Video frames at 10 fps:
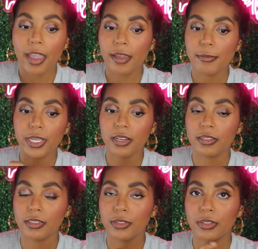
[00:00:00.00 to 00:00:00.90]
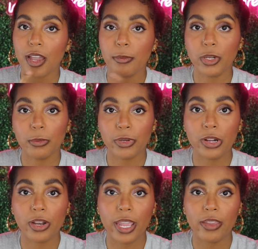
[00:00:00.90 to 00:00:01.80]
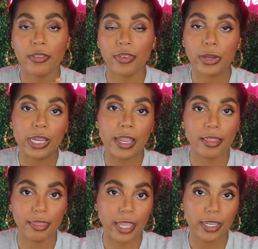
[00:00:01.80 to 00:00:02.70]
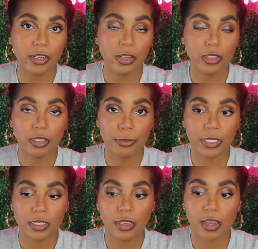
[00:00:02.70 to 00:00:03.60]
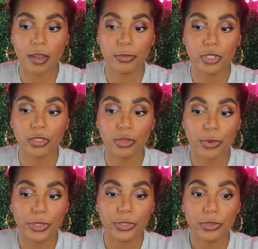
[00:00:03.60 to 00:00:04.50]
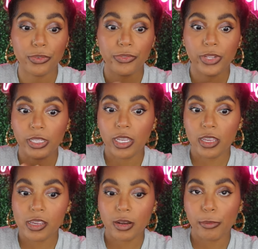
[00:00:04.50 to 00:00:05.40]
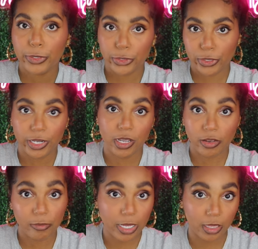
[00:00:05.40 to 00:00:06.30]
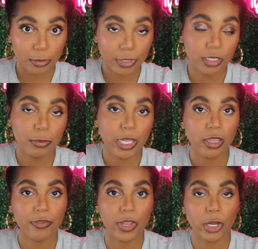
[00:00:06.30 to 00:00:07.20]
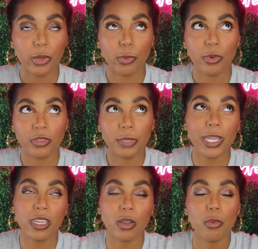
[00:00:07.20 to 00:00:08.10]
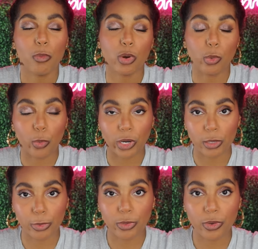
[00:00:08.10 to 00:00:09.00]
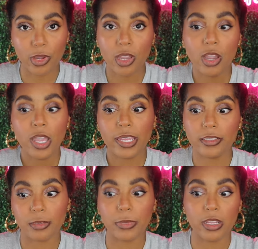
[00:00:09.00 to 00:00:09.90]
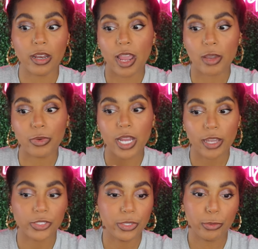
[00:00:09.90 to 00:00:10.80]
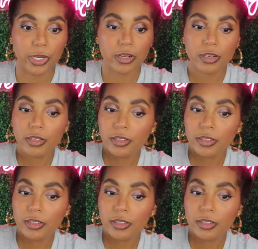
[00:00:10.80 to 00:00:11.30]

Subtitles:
And because I'm going to put on a very light lipstick, I'm just going to fill in majority of my lips to make it very, to make it more wearable and something that I would actually wear.